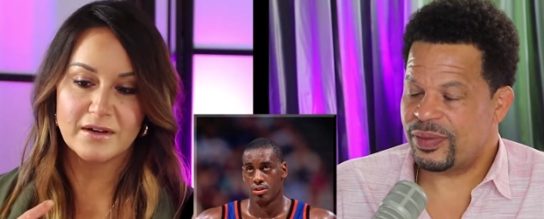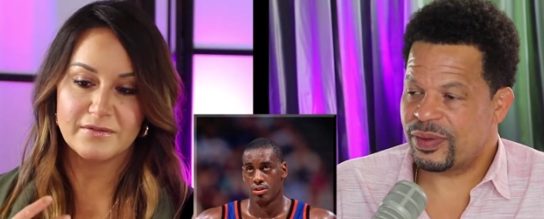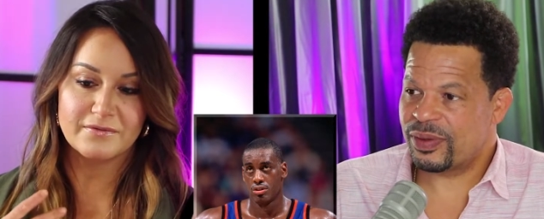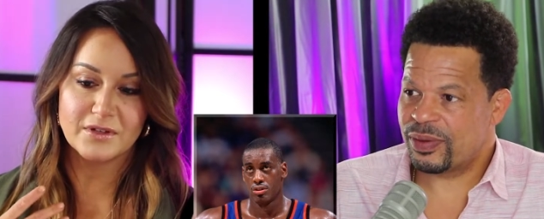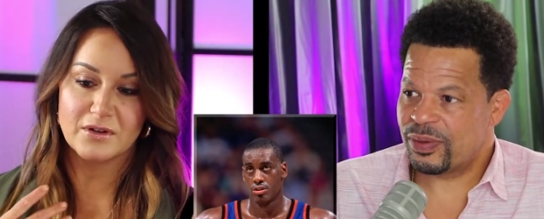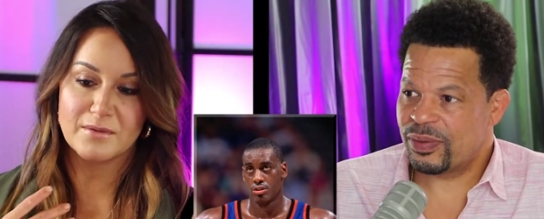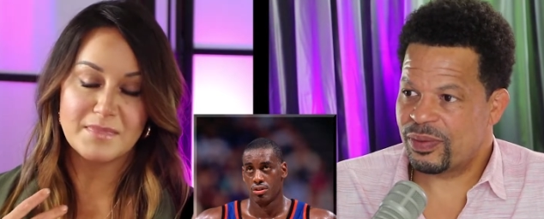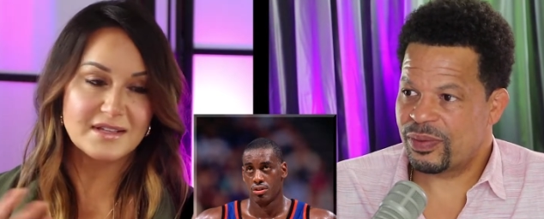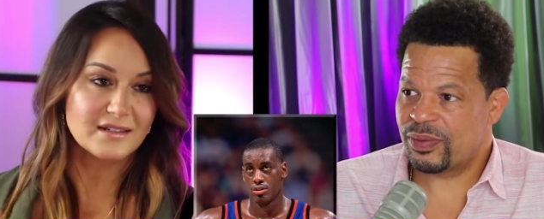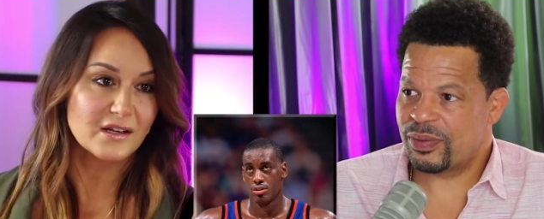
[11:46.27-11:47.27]
Speaker 1: who have you know
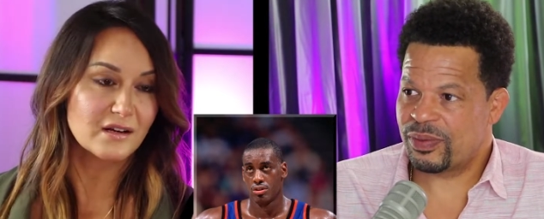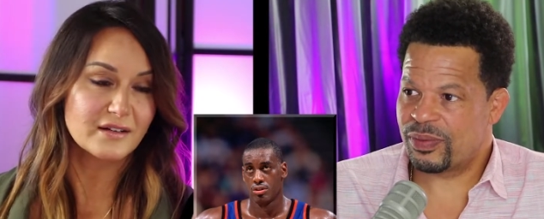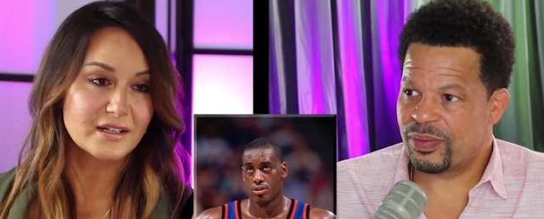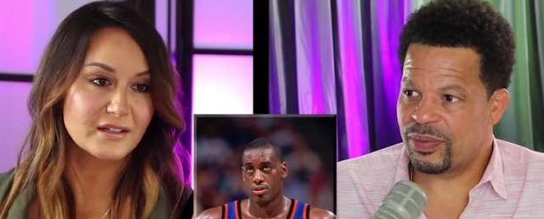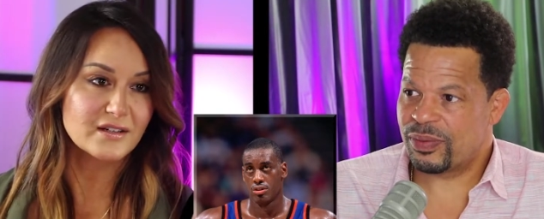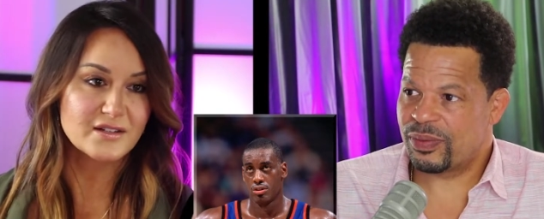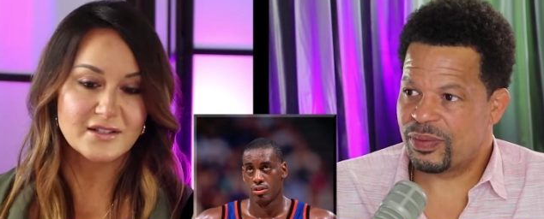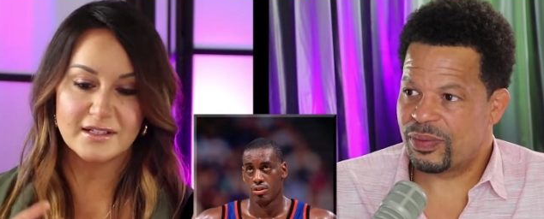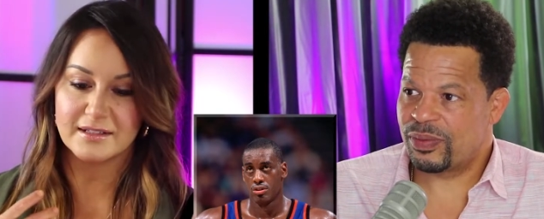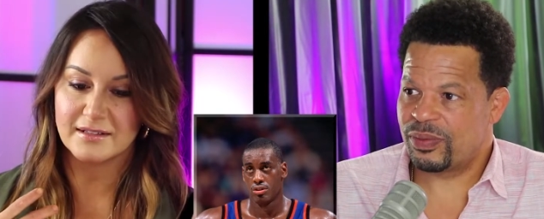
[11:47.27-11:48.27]
amazing
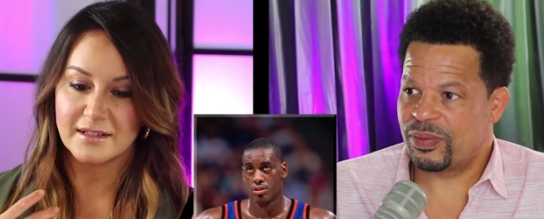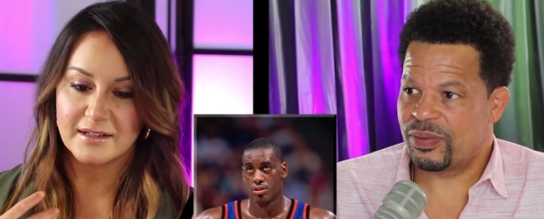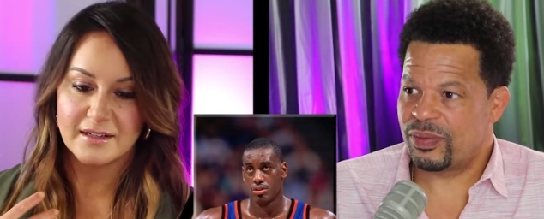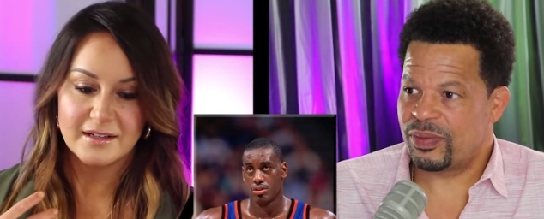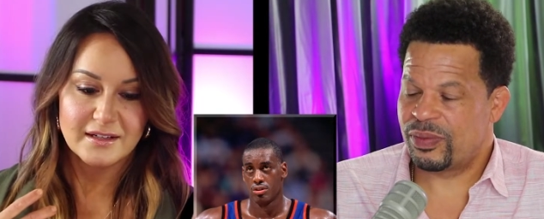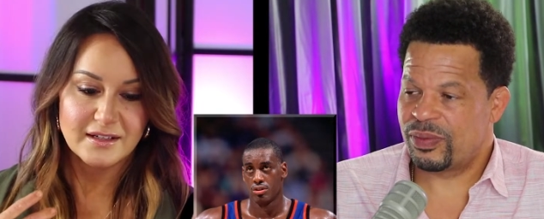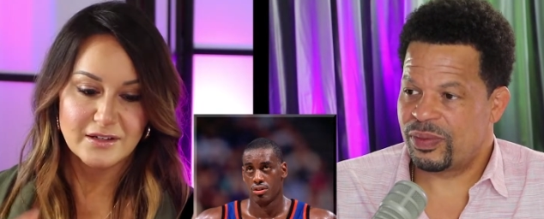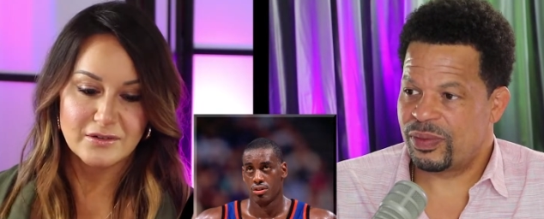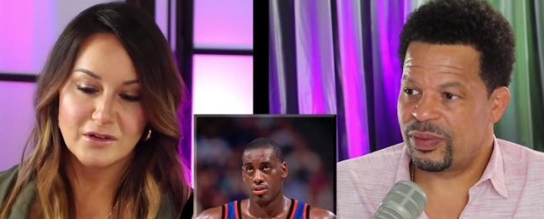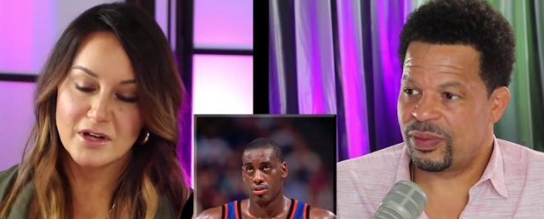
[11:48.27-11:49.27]
careers and
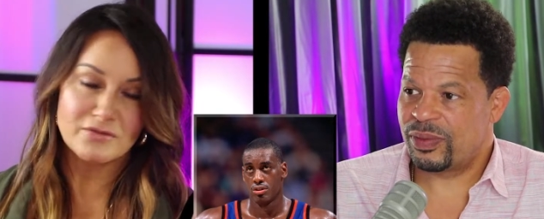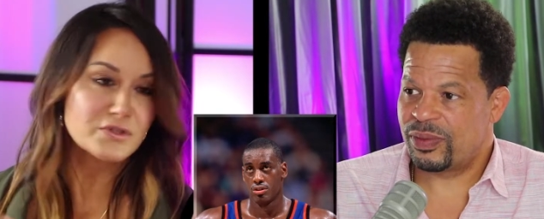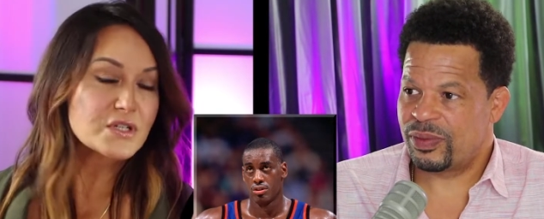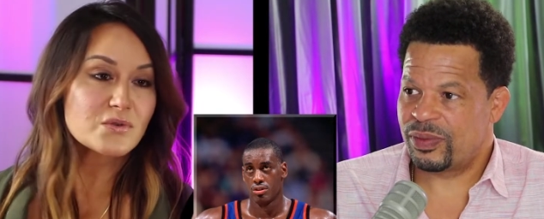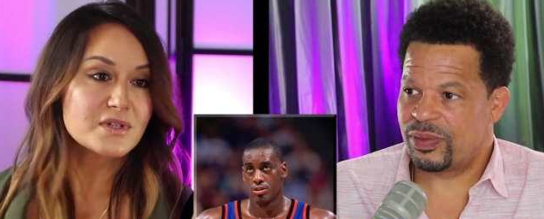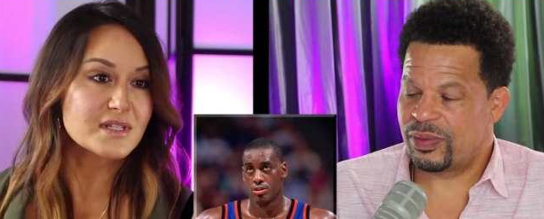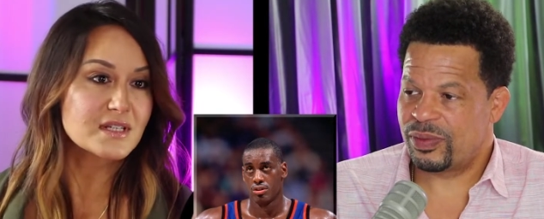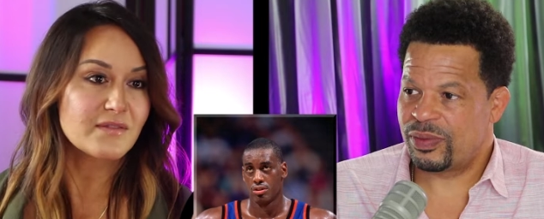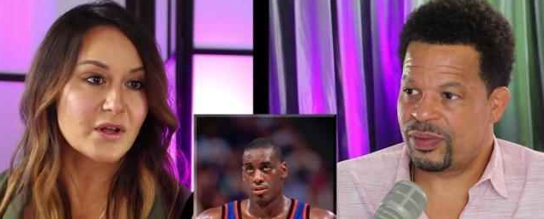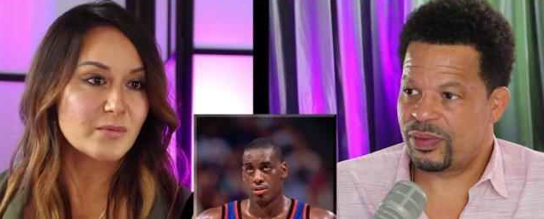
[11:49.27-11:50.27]
you know a lot of
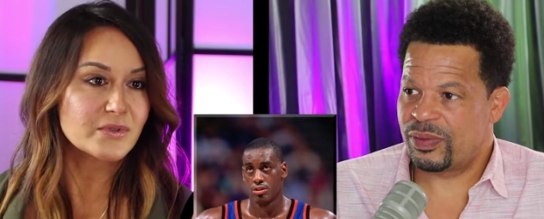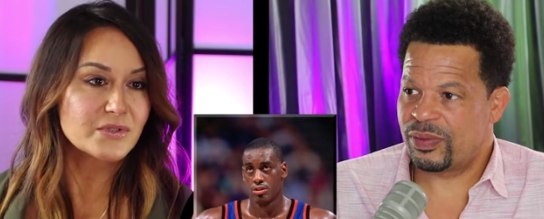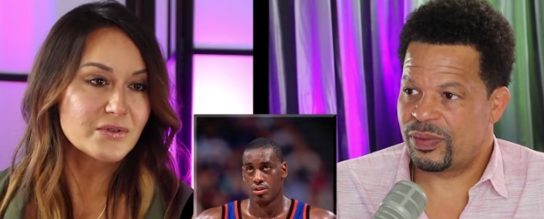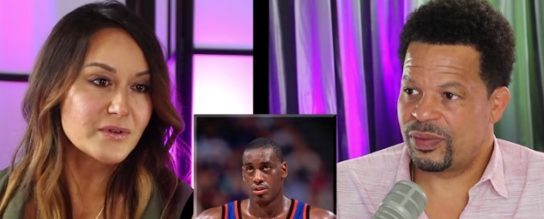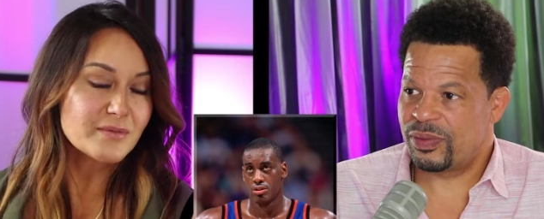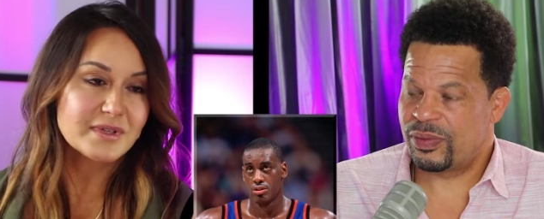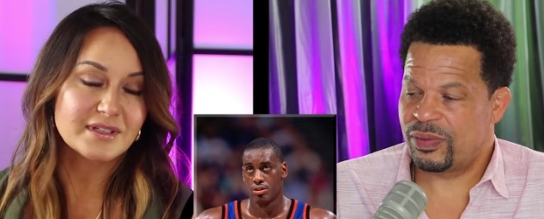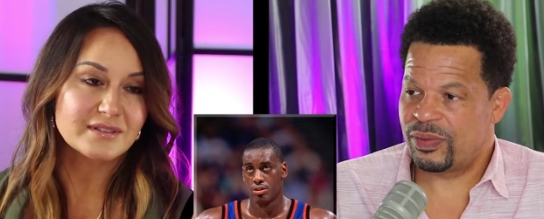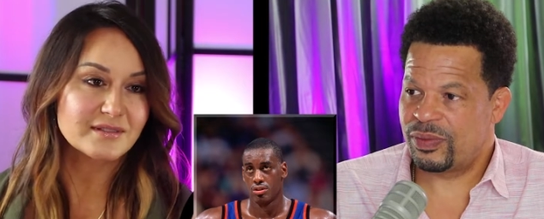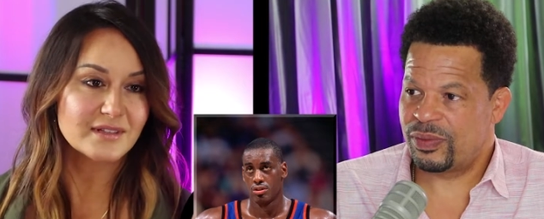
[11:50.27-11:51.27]
resources available to them,
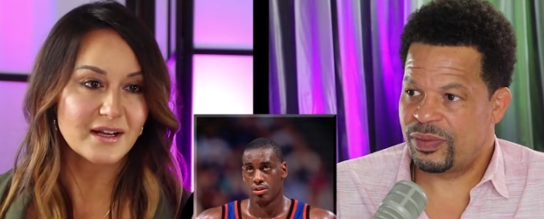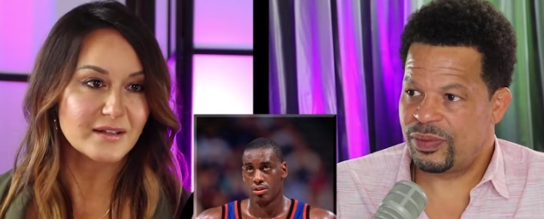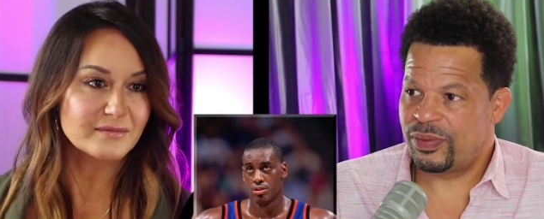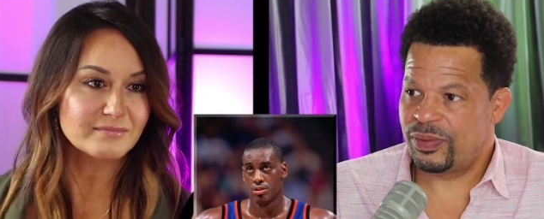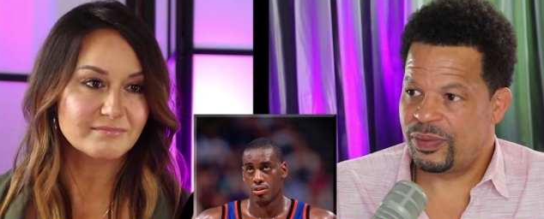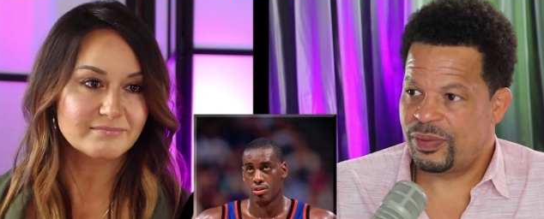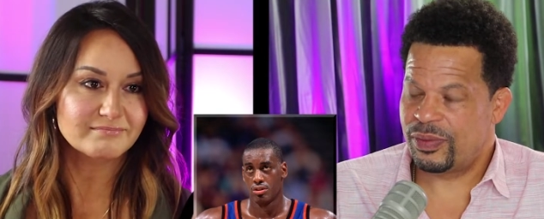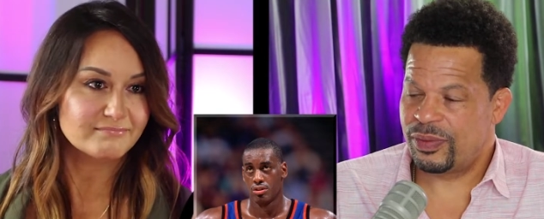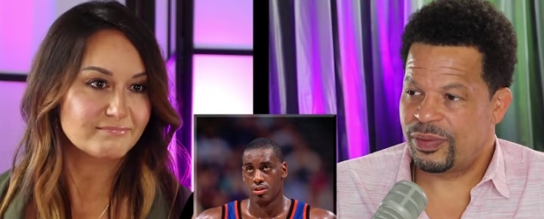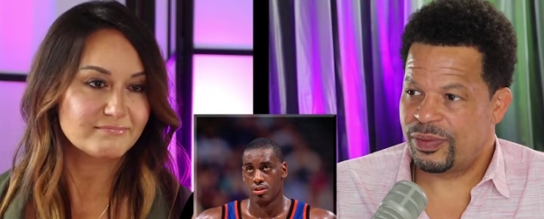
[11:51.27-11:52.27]
and um,
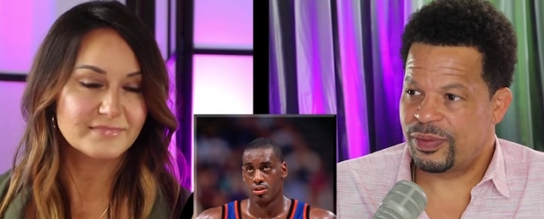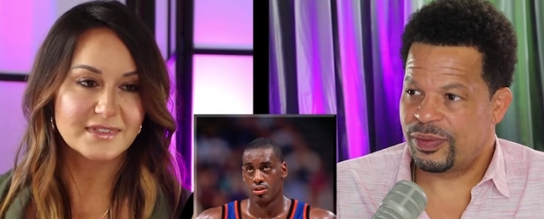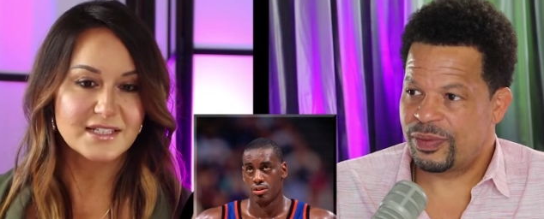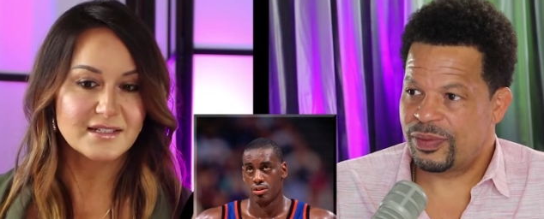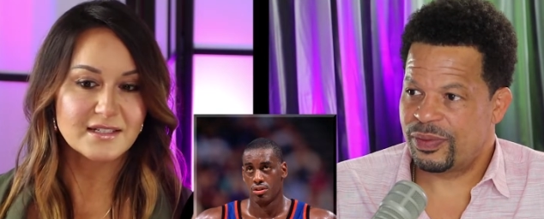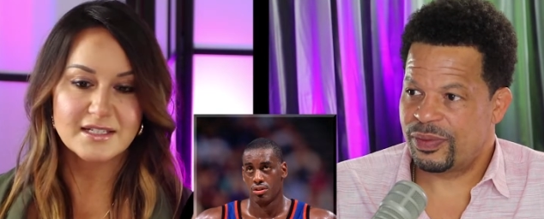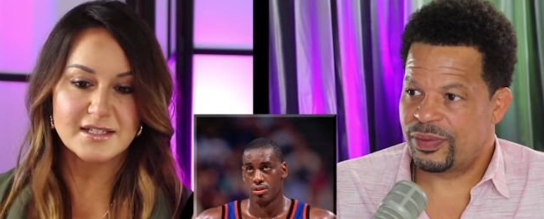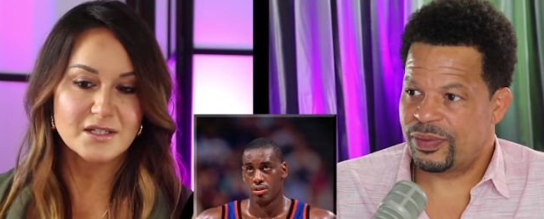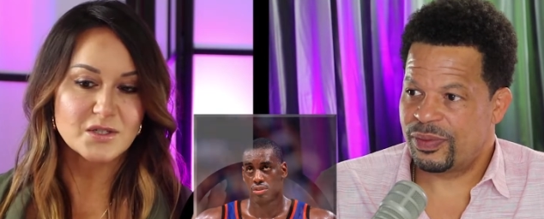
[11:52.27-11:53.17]
doesn't it doesn't